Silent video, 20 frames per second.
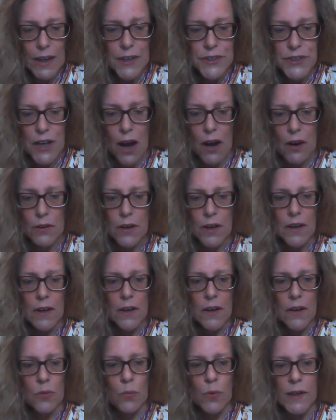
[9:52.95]
So
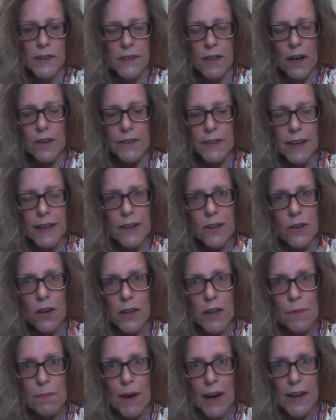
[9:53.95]
we don't need an
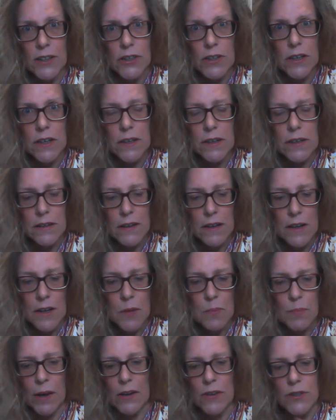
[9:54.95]
occupation
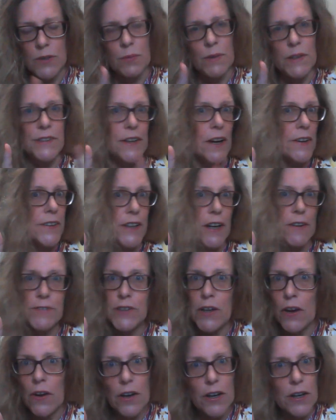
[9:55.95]
because we don't have
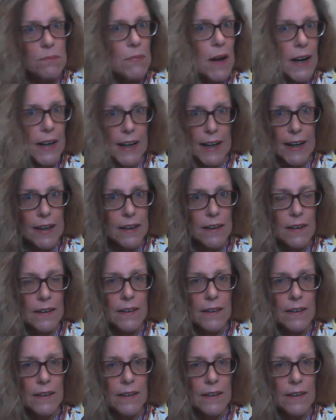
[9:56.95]
to earn money